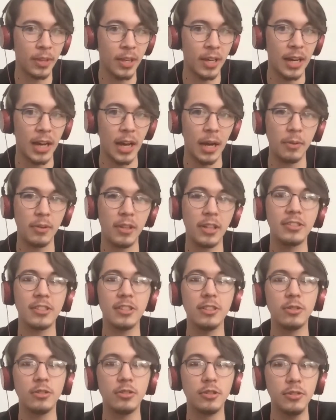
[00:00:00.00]
I would like to
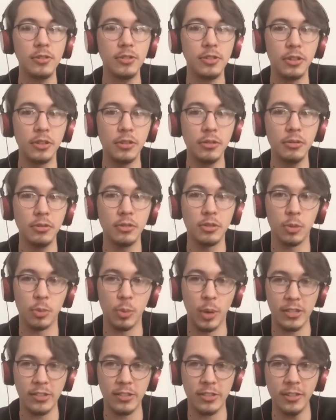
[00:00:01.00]
introduce you to
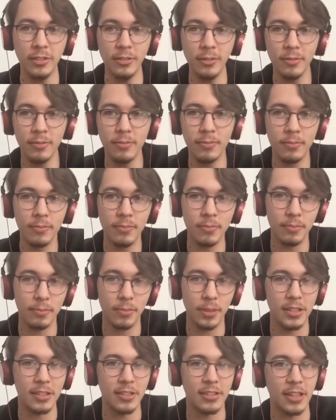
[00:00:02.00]
Weston.
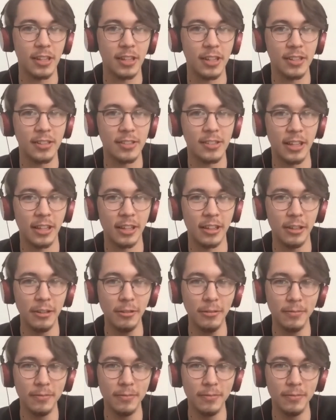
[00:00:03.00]
Please say hello.